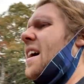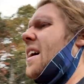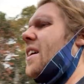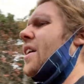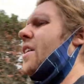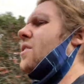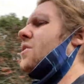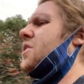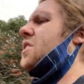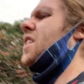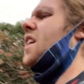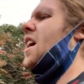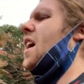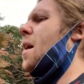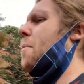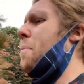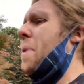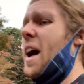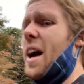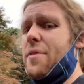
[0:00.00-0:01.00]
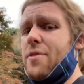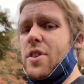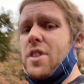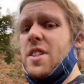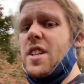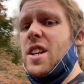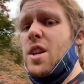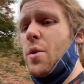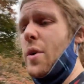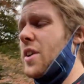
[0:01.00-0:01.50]
I cannot see a path
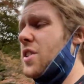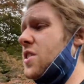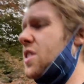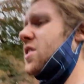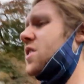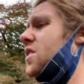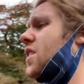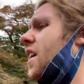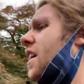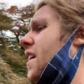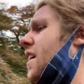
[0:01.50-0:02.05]
continuation in sight